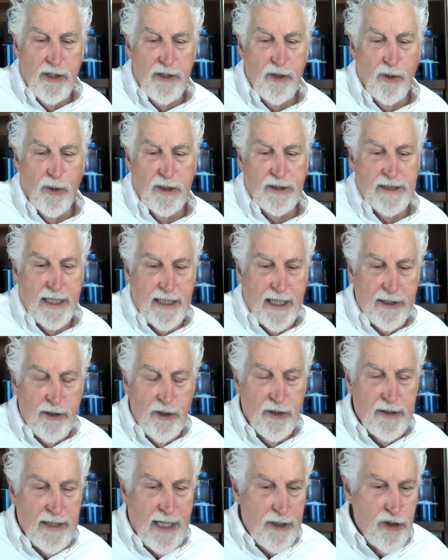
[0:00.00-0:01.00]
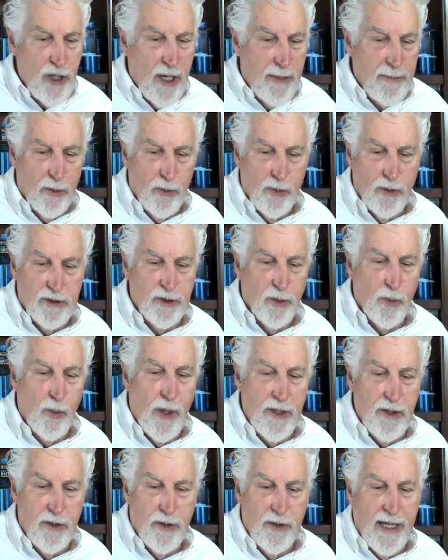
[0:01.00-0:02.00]
doors. Like I took that job at Worlds of
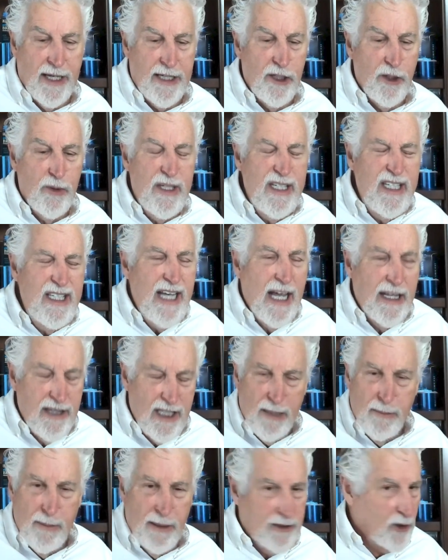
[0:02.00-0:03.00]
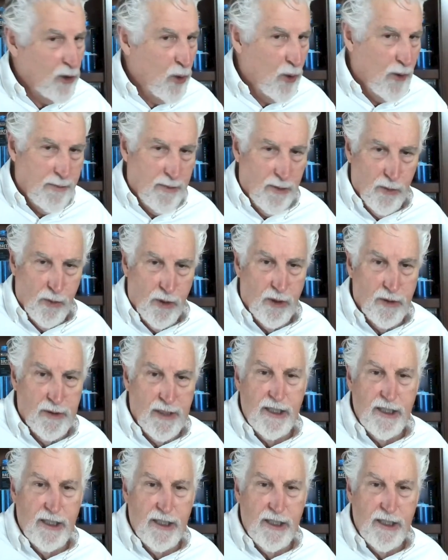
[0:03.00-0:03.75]
Wonder and I knew nothing about the corporate world.